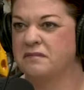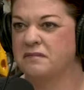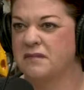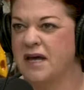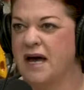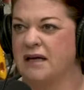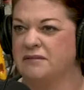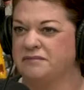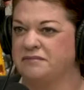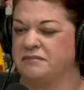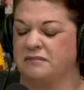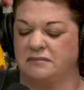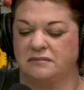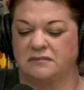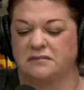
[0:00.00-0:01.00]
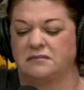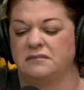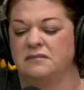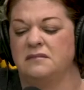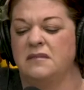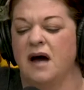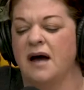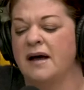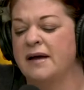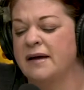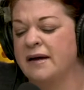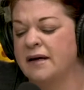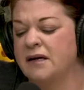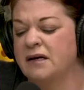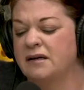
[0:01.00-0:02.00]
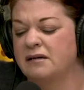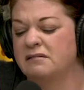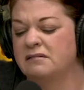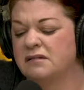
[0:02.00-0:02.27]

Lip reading: Yeah. I